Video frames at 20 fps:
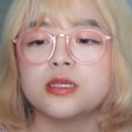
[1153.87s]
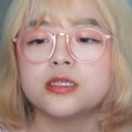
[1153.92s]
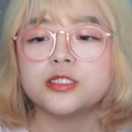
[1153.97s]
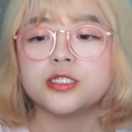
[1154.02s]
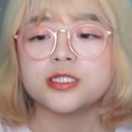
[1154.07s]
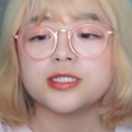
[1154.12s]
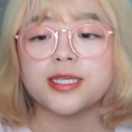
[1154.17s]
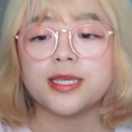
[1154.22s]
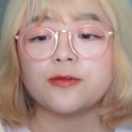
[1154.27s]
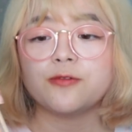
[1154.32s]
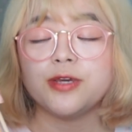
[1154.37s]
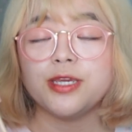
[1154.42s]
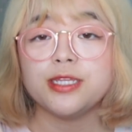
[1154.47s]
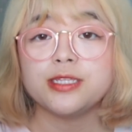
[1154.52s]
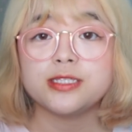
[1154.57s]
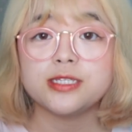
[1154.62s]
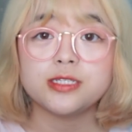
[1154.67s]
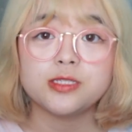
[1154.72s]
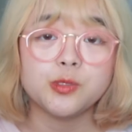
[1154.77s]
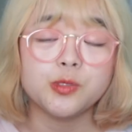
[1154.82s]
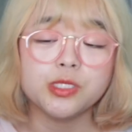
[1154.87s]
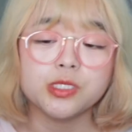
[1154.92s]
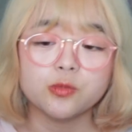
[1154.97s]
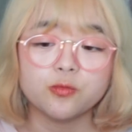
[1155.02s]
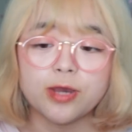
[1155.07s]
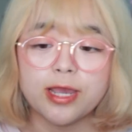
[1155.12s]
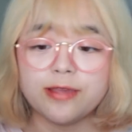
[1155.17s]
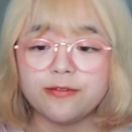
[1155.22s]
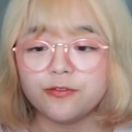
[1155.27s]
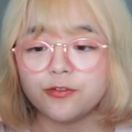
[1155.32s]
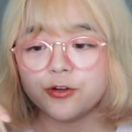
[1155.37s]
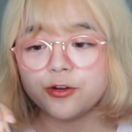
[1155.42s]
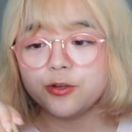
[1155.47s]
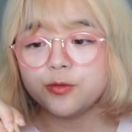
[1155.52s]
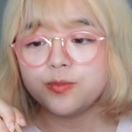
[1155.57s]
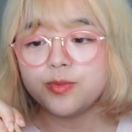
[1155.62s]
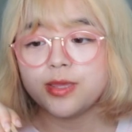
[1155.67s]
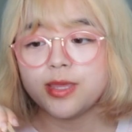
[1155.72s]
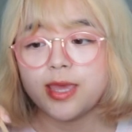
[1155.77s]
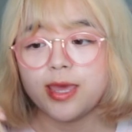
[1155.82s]
Just like what he did to his wife
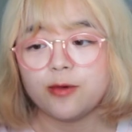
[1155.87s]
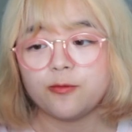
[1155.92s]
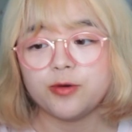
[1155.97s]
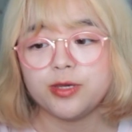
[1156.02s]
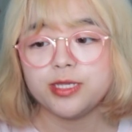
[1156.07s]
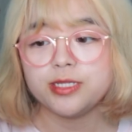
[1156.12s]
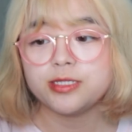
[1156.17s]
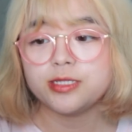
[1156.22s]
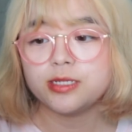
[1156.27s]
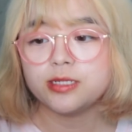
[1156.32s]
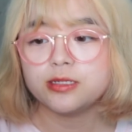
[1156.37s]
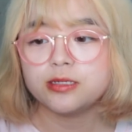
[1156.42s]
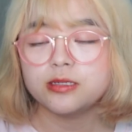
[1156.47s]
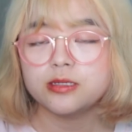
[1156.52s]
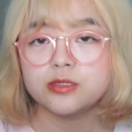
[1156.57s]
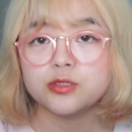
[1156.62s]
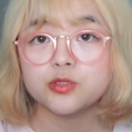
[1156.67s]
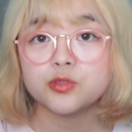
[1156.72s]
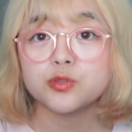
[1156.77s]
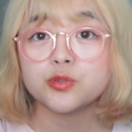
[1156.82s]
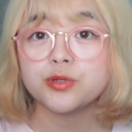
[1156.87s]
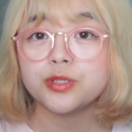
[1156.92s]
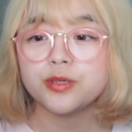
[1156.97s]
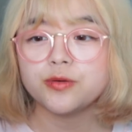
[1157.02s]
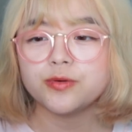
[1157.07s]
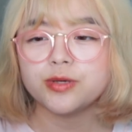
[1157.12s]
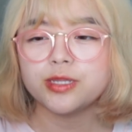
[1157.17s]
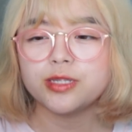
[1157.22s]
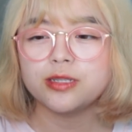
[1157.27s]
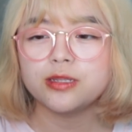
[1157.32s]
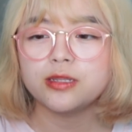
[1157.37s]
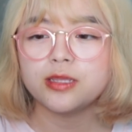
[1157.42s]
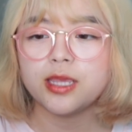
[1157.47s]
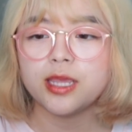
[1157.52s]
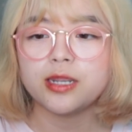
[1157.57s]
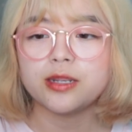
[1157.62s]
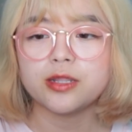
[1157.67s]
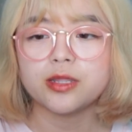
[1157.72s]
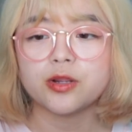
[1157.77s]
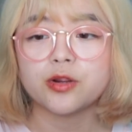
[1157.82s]
group and what he did to 21
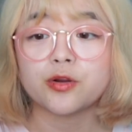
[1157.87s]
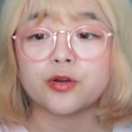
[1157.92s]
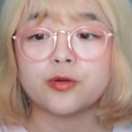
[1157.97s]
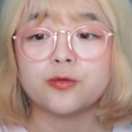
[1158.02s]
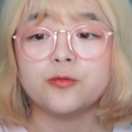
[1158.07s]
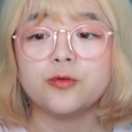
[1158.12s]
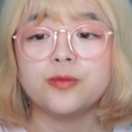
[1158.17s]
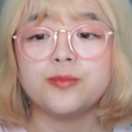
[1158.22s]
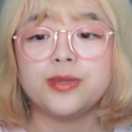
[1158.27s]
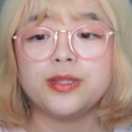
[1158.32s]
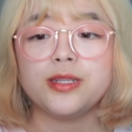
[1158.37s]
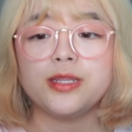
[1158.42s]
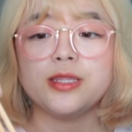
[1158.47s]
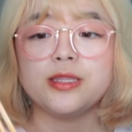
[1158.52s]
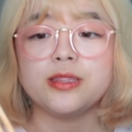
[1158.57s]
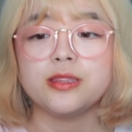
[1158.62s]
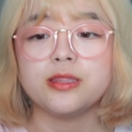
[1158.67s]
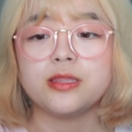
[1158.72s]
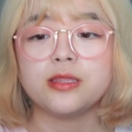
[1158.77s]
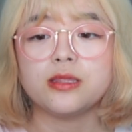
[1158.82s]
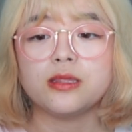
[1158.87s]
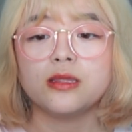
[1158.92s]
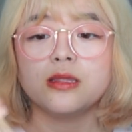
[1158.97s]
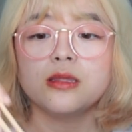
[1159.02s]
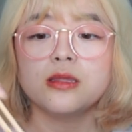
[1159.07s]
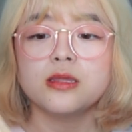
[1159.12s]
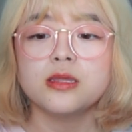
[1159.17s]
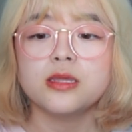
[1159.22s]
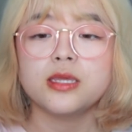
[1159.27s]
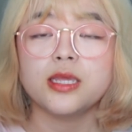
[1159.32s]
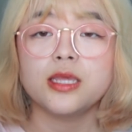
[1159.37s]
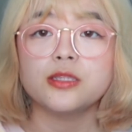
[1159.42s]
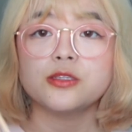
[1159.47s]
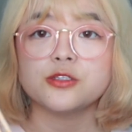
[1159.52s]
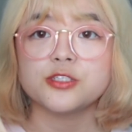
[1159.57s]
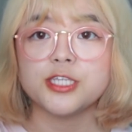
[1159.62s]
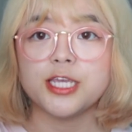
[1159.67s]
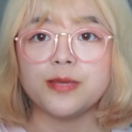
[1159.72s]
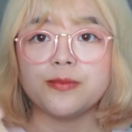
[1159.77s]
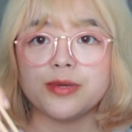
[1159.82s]
and the current woman in the
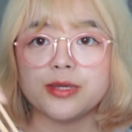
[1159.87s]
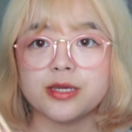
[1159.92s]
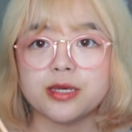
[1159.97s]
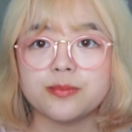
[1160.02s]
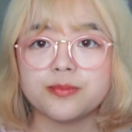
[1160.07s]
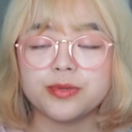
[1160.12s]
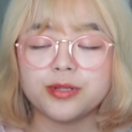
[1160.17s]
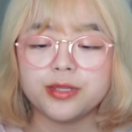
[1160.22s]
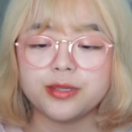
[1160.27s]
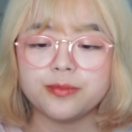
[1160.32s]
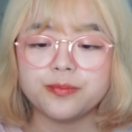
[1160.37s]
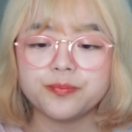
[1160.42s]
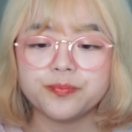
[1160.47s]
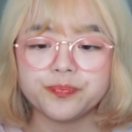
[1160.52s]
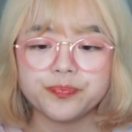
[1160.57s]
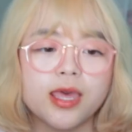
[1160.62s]
entertainment company.